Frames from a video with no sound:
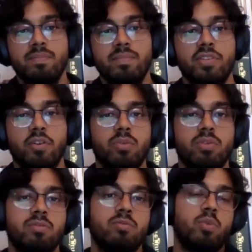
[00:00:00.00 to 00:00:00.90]

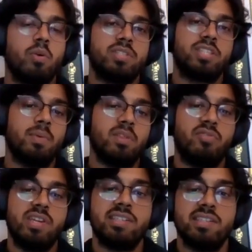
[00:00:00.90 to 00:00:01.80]
So, what were some of the
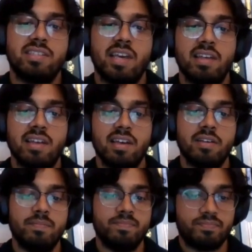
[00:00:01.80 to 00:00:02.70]
reasons that
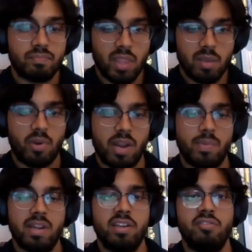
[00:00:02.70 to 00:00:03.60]
Brad,
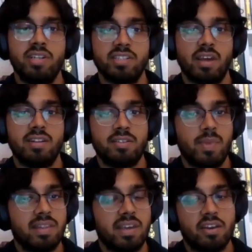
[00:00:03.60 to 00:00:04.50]
Ben, and Yuri decided to
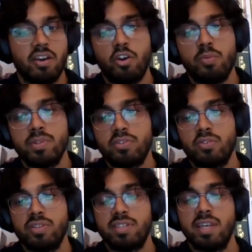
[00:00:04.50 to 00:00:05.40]
make their code open
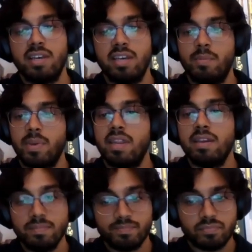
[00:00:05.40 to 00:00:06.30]
source in the
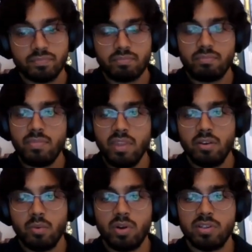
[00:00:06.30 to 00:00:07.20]
beginning?
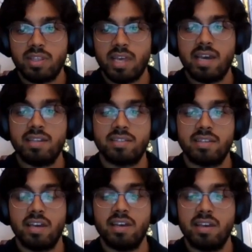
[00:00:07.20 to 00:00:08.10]
Was that
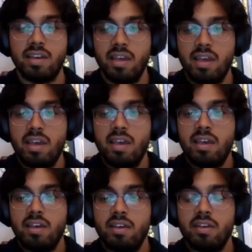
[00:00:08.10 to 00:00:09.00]

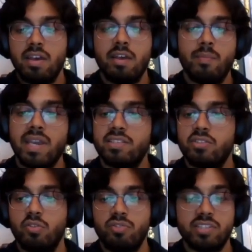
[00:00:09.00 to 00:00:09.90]
it makes
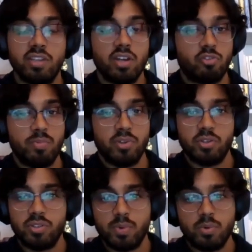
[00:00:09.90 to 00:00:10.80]
your research
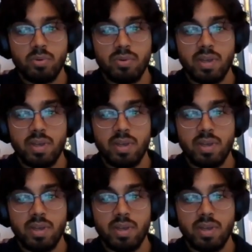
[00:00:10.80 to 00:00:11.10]
reproducible.